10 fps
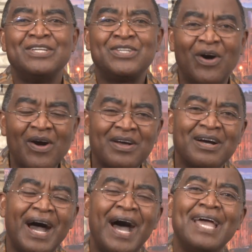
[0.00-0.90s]

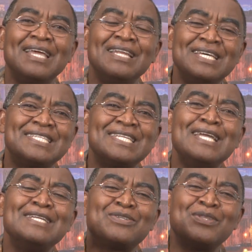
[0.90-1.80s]
Doc, I
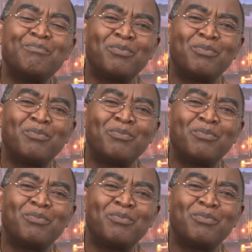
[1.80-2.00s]
listened to the